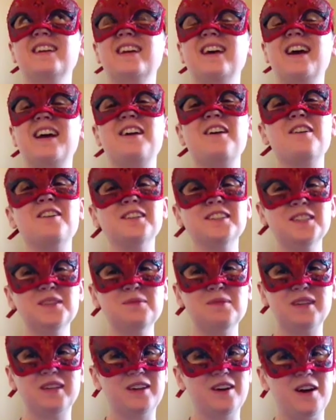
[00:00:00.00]
I also
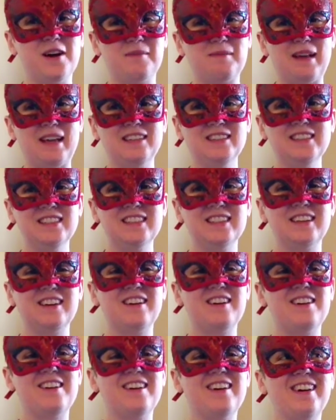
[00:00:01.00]
want to comment
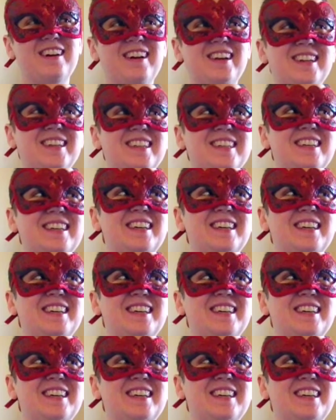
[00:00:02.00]
on